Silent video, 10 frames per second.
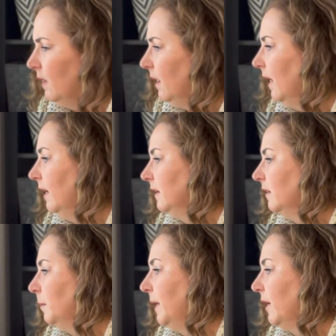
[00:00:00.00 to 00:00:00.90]
and
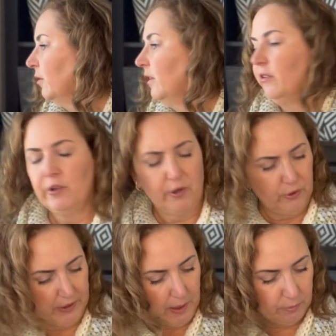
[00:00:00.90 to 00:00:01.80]
the pattern is
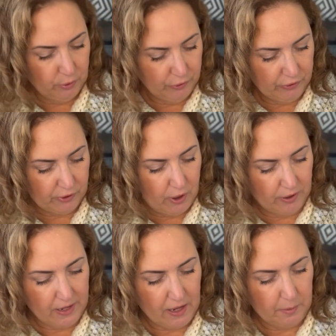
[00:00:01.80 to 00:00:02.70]
called Emerald
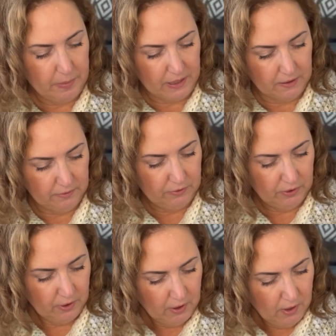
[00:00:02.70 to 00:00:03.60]
Song Headband,
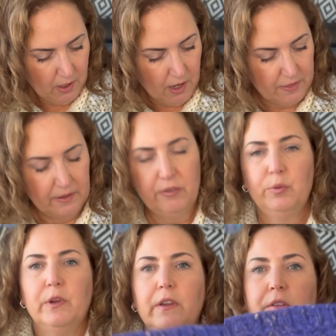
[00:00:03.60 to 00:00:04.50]
and this
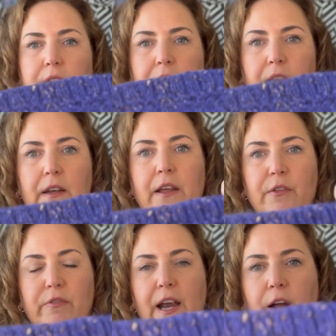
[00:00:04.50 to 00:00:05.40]
one is knit in
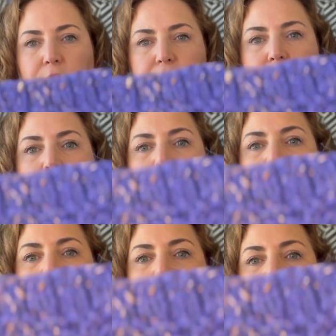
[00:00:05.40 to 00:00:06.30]
the round,
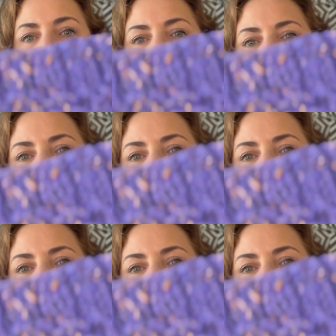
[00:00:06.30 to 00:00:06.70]
and it